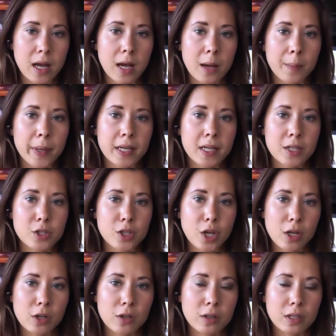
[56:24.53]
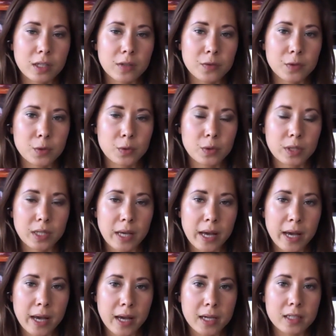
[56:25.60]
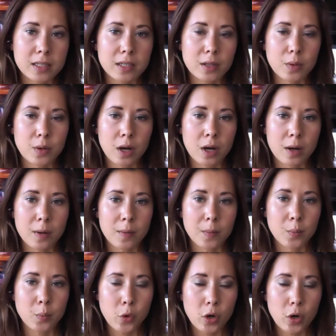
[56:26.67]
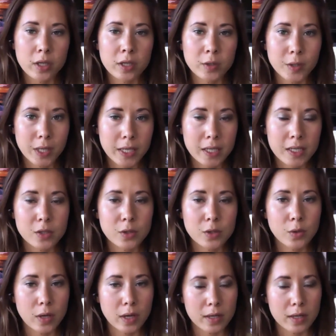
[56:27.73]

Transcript: But in general, if you add more ingredients, you're